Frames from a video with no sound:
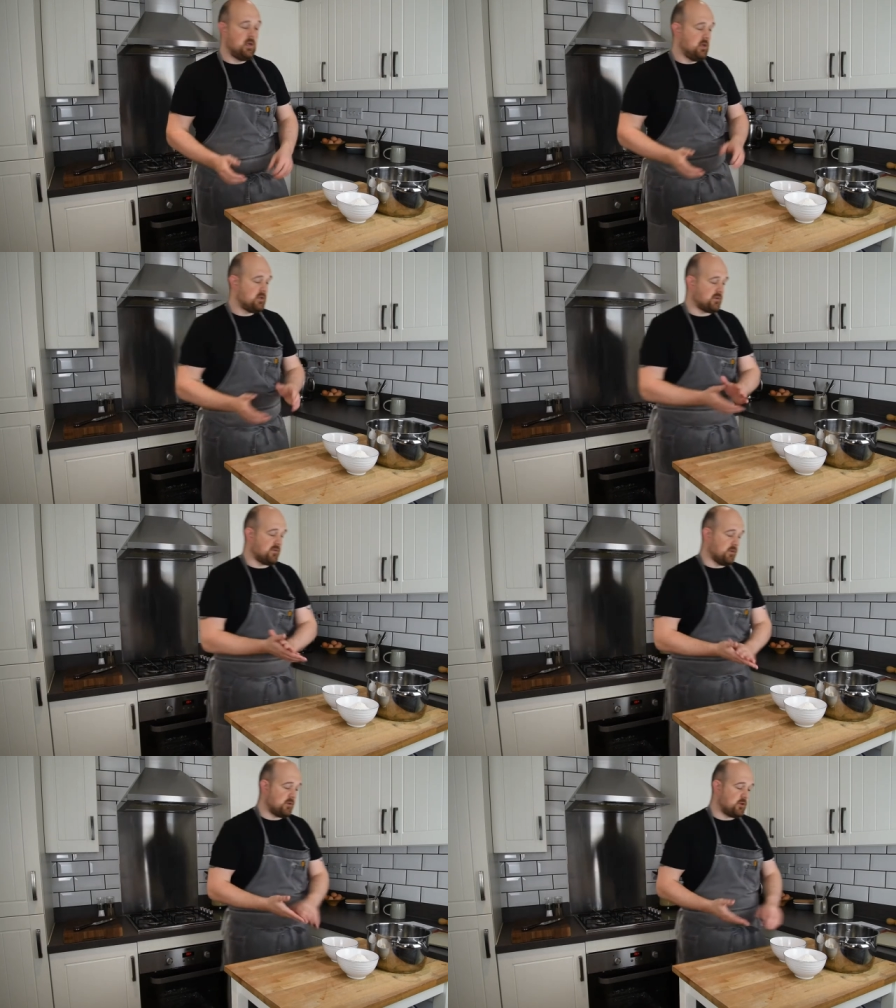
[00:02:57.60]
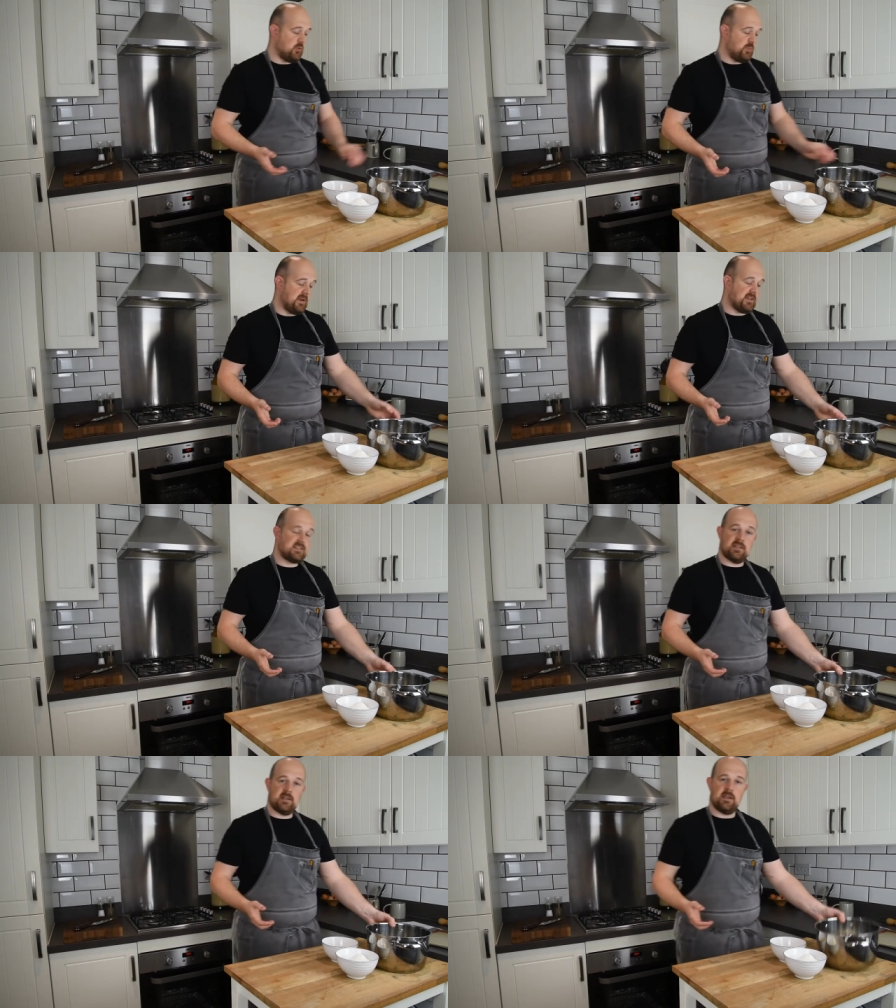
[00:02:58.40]
so for the choux
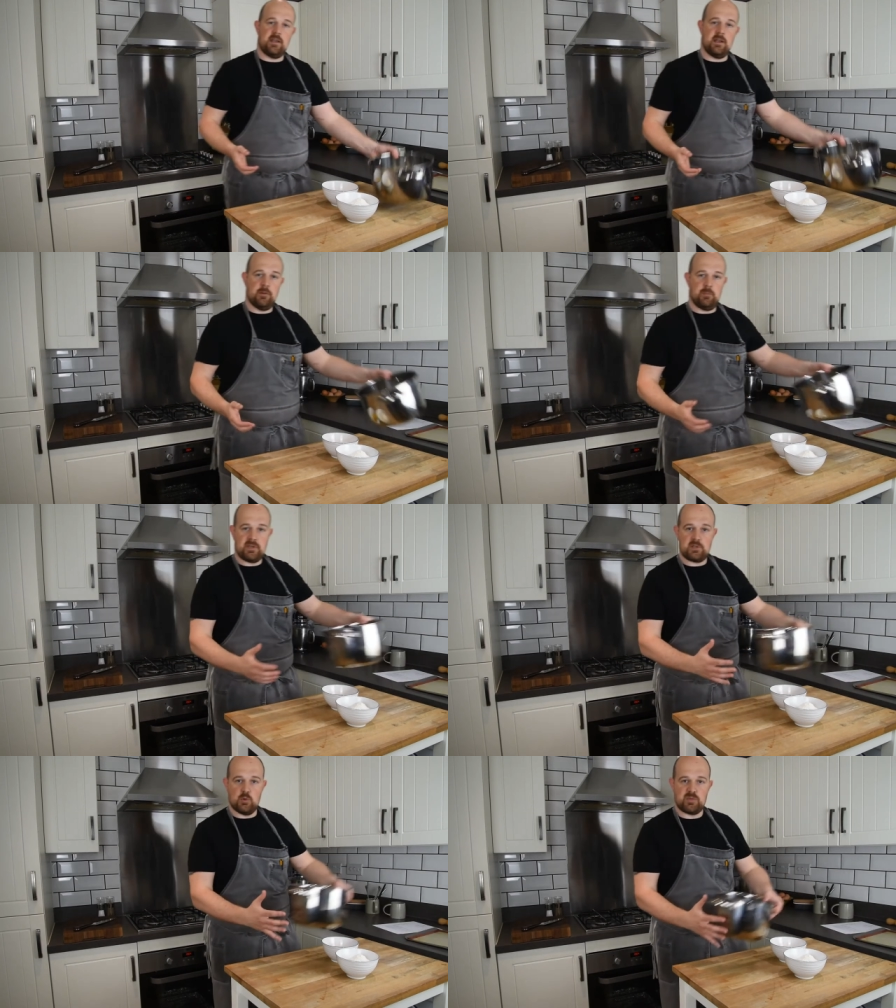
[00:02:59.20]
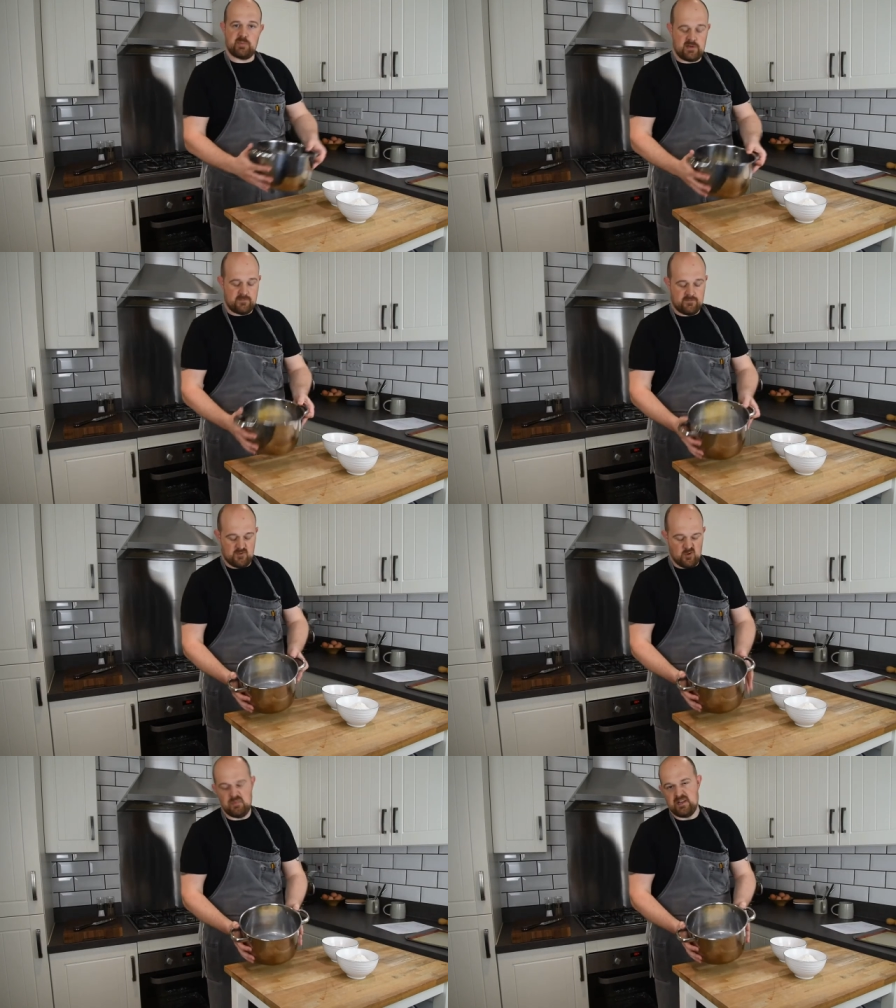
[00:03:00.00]
paste in, in a big saucepan
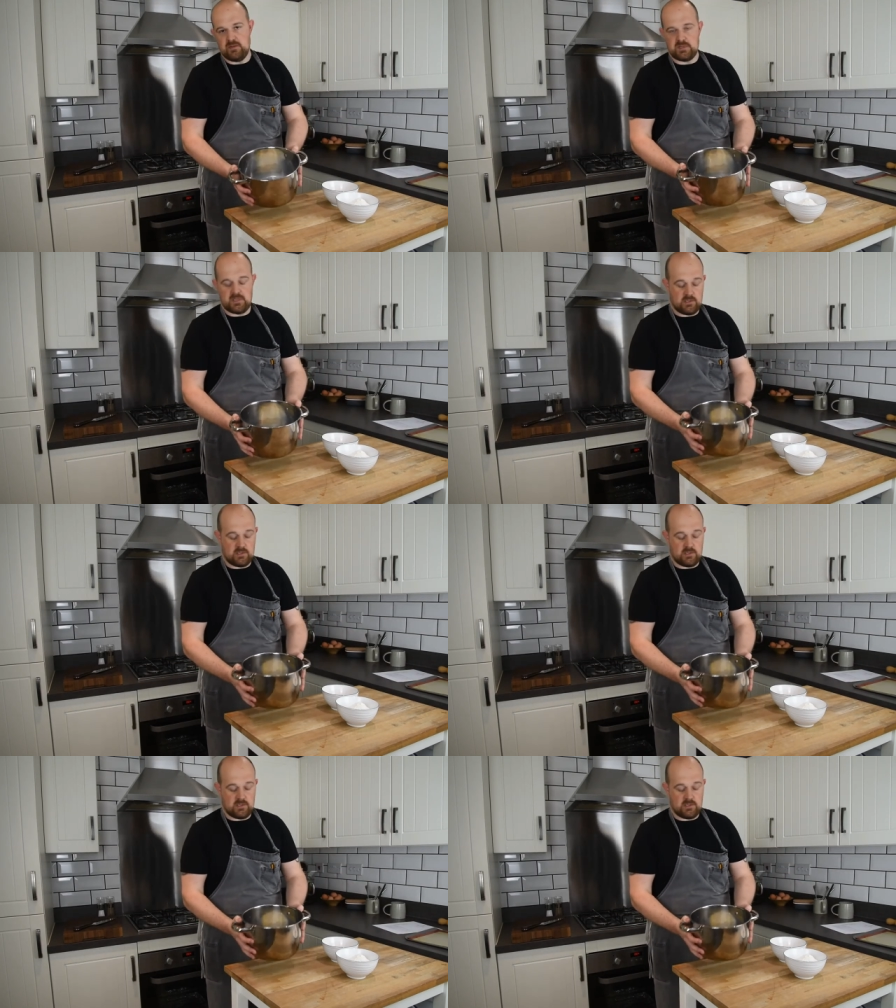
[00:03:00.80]
or medium sized